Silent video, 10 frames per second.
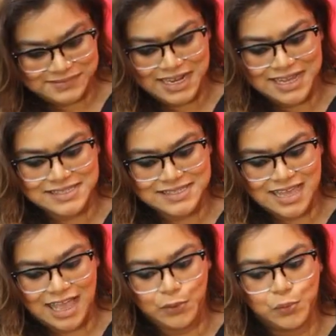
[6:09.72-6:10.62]
Nice.
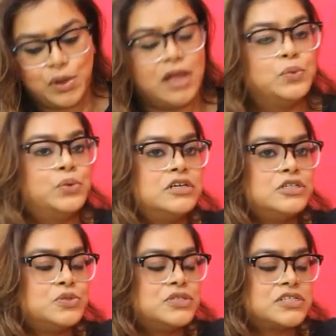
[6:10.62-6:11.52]
And one
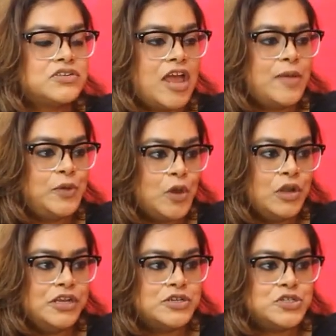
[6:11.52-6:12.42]
word to describe
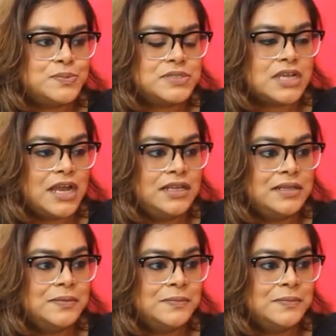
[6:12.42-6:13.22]
your leadership style?